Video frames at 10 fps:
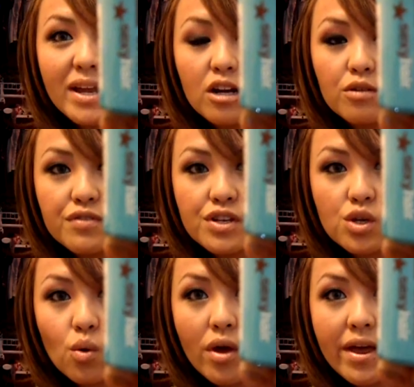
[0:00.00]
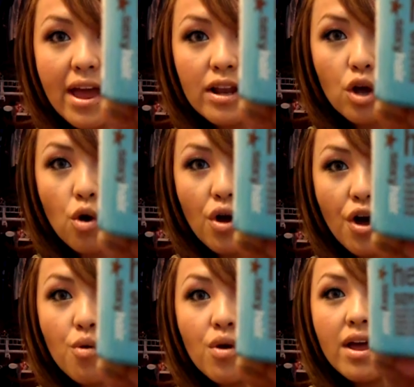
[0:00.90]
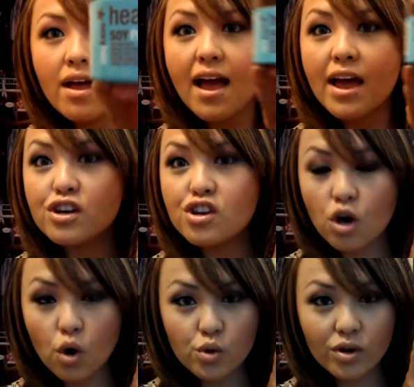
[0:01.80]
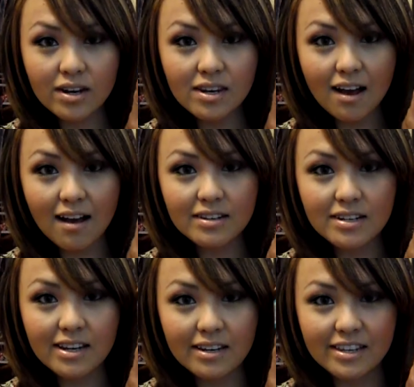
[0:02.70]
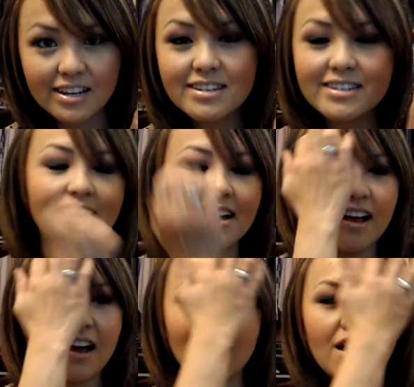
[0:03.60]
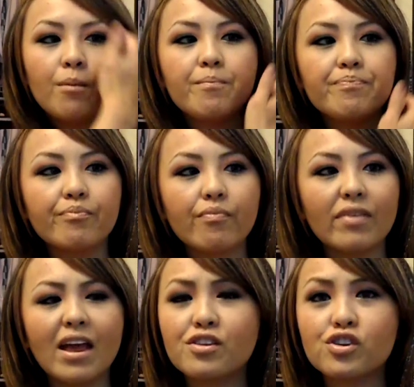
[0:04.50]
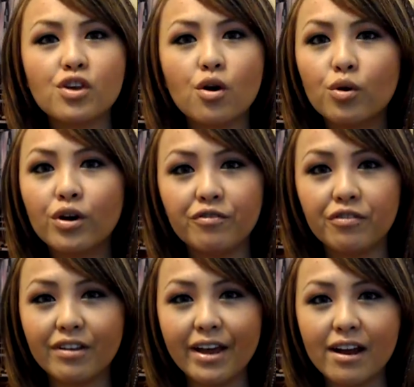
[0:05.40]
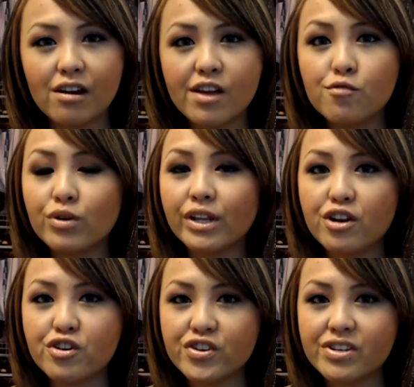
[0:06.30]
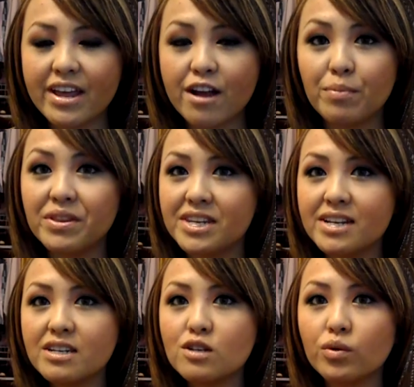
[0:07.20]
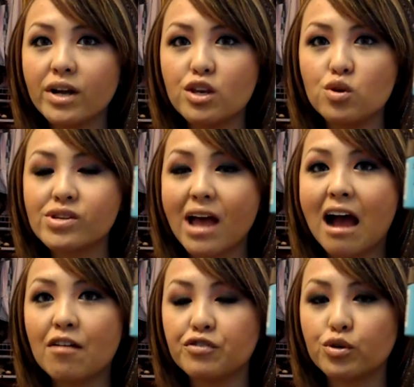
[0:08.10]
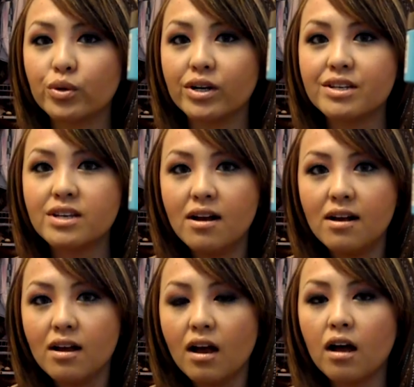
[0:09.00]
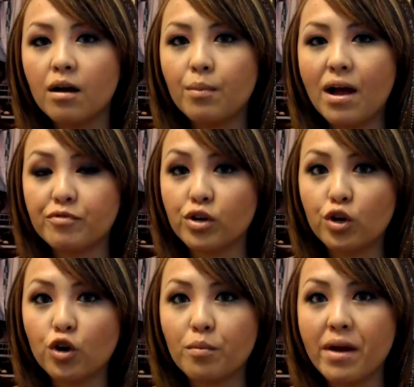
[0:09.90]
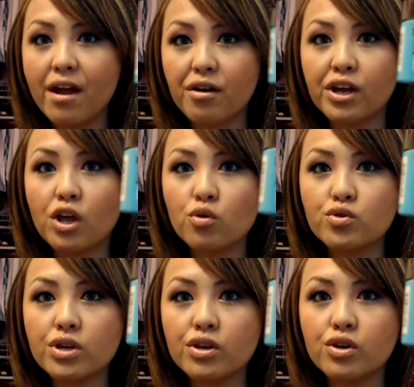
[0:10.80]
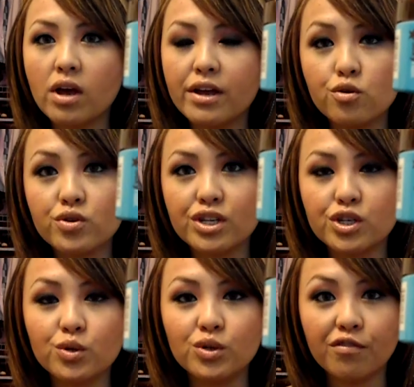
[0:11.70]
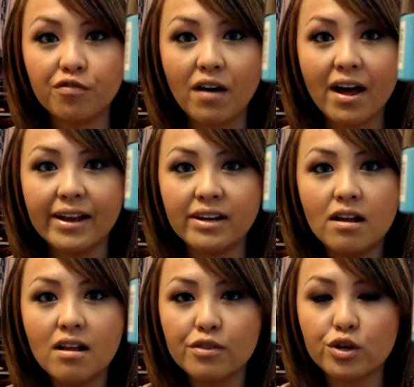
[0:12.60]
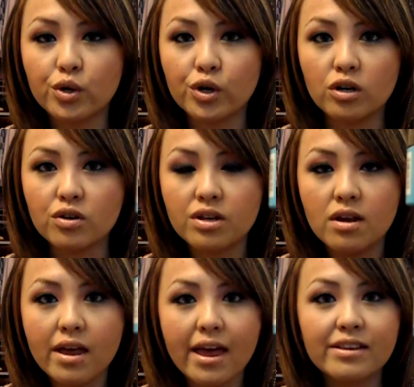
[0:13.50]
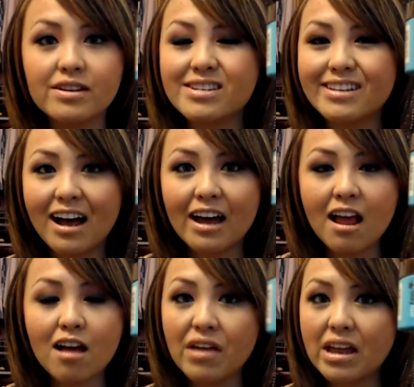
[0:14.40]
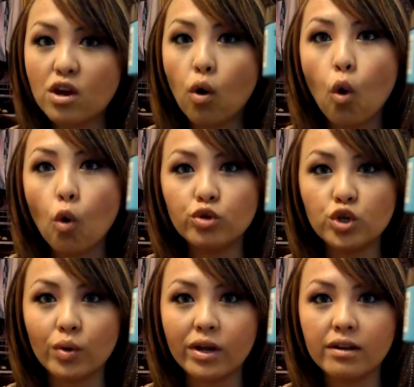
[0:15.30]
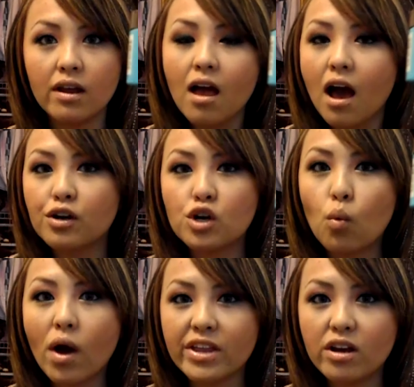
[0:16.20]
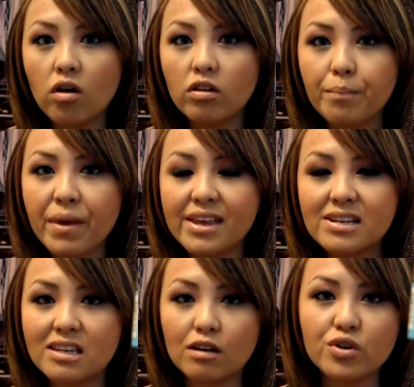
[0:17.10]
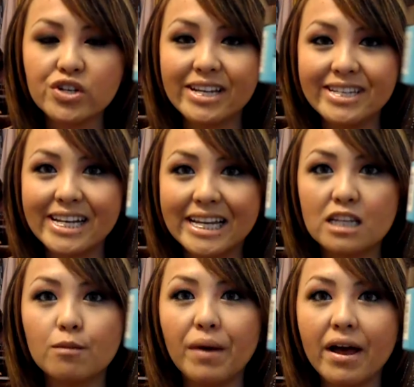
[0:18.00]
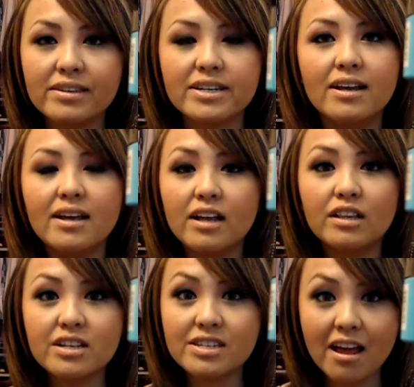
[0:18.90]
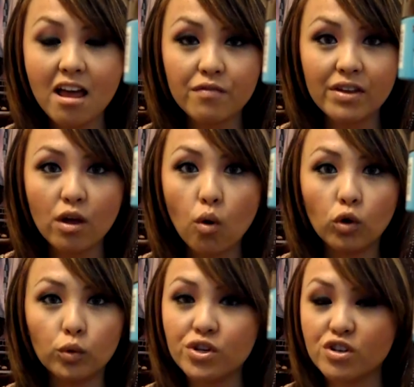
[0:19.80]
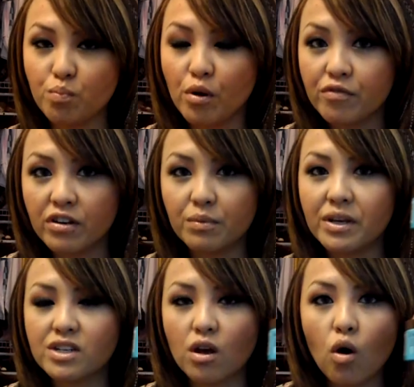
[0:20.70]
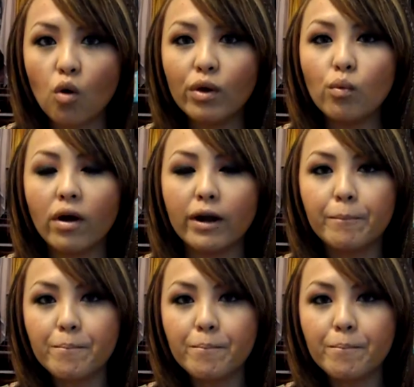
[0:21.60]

out of soy and cocoa. And no, you cannot eat this. Um, it's so good for the hair. It really nourishes the hair. But this is what I use afterwards. Um, after I curl my hair. It goes, it, I use it to define the curls. It does not have any hold to it. I don't know why they call it paste, I wish they didn't, but it does not have any hold, which is perfect because all we want